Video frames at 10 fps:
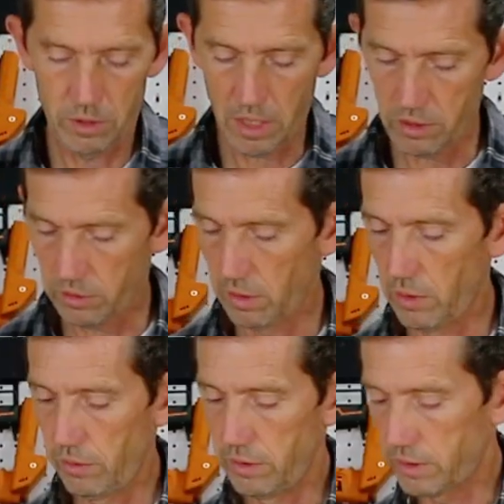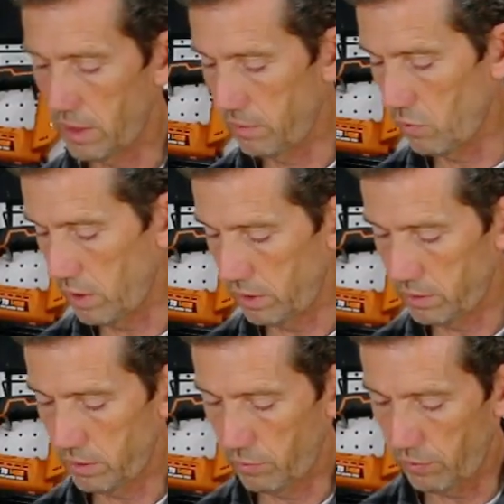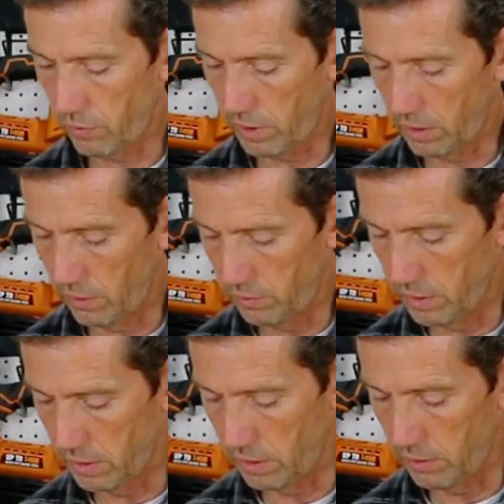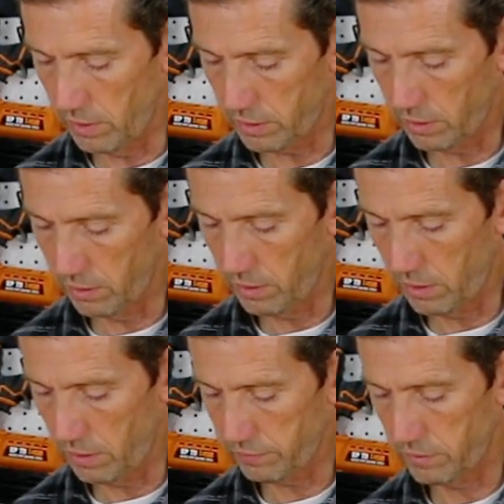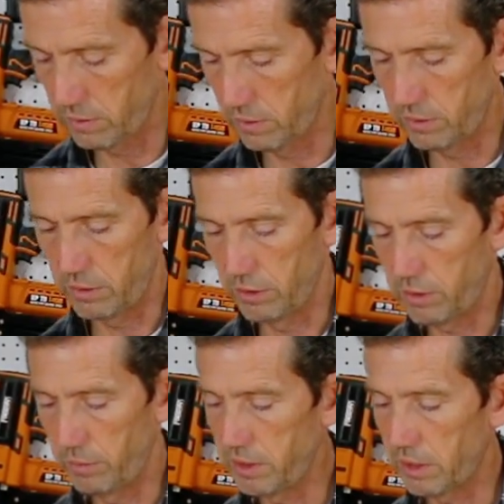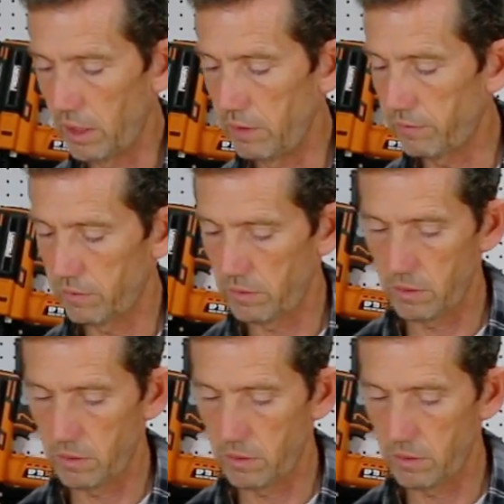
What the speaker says: It's actually loaded the same way. So before I load and unload, I turn it off just to be safe.